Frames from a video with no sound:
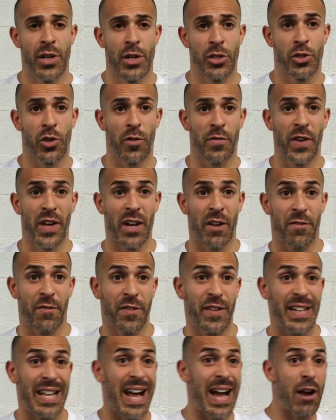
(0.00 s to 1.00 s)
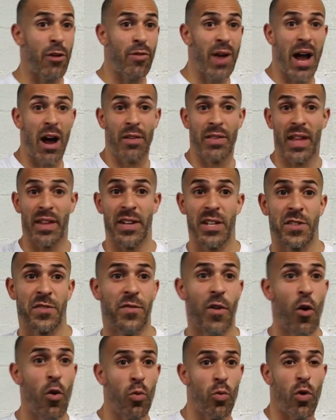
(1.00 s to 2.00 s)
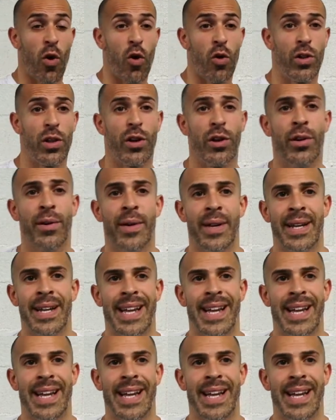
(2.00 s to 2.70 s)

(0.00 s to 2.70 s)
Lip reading: So if you're gonna fly around on this foam roller,